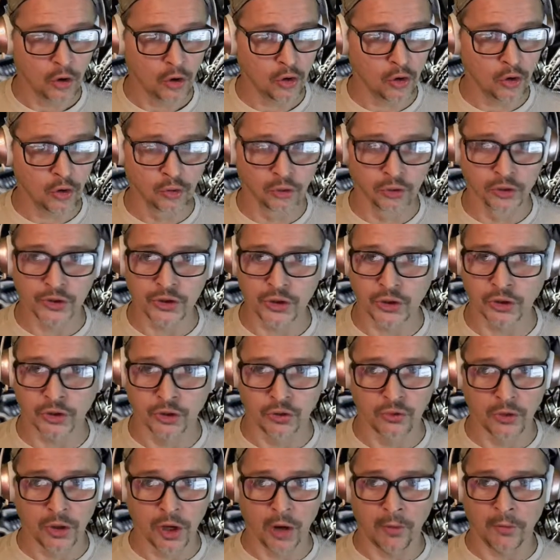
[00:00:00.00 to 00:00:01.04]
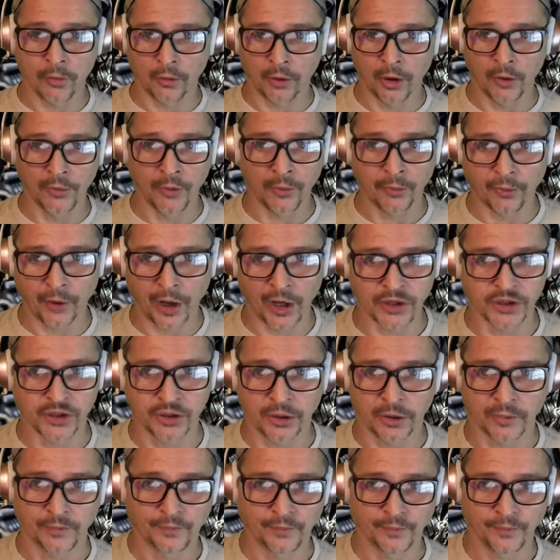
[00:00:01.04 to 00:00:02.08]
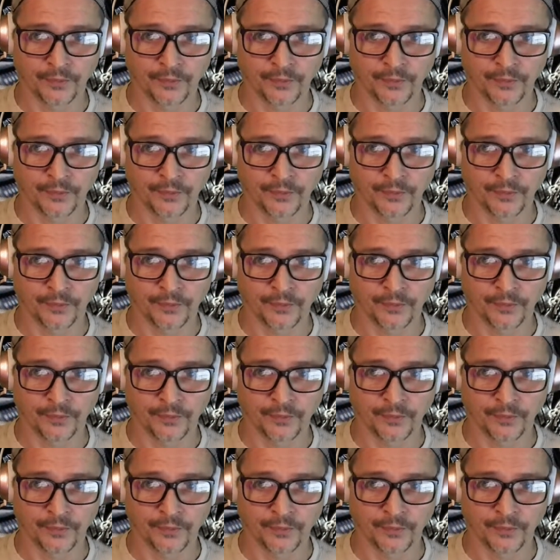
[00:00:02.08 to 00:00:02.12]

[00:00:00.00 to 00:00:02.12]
Cool as a cucumber under pressure.